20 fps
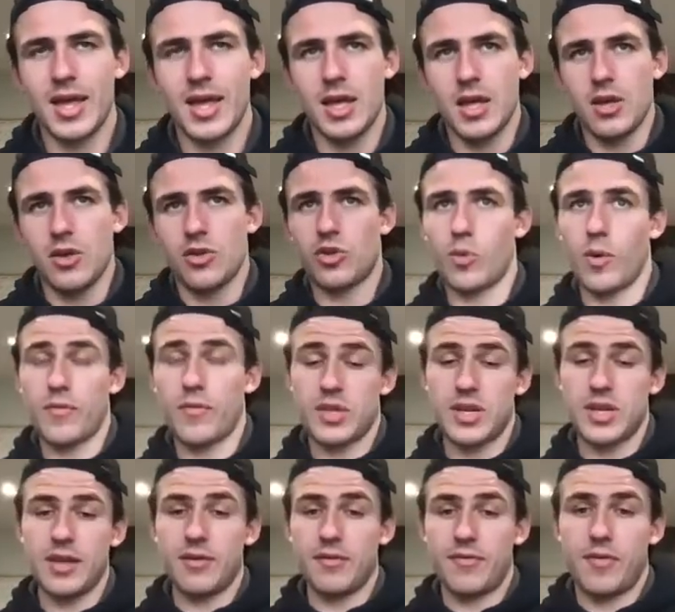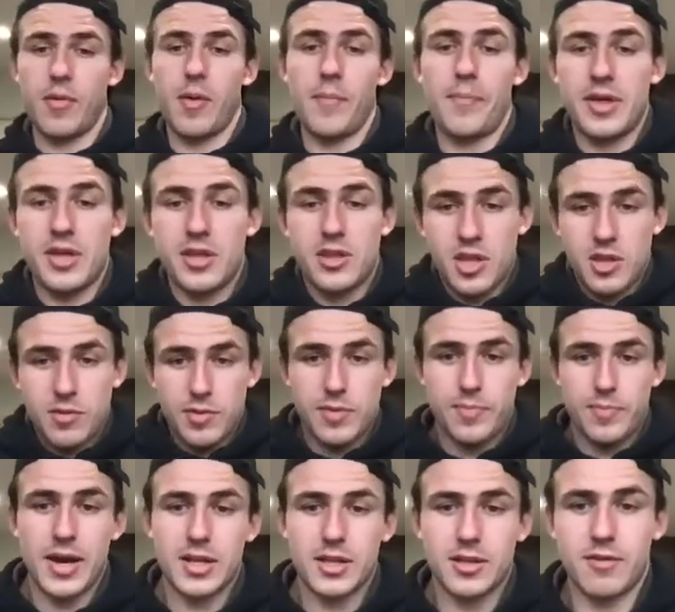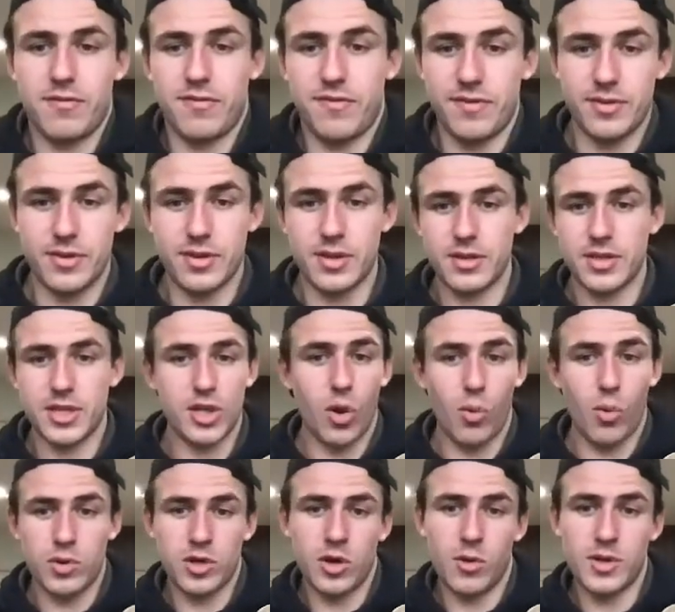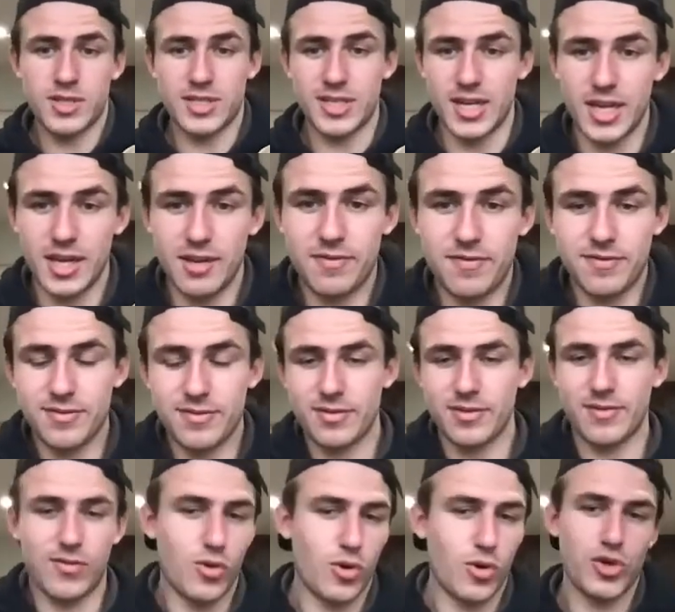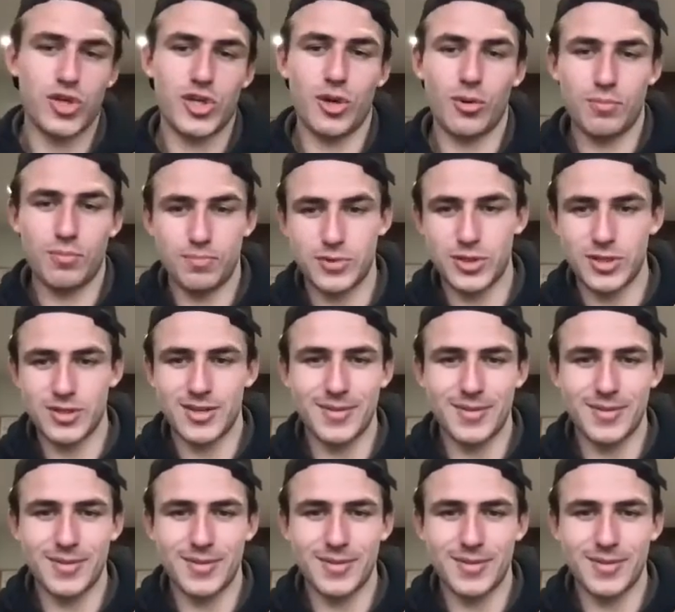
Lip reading: So obviously, from a business perspective, you don't want no one to leave. Of course you don't.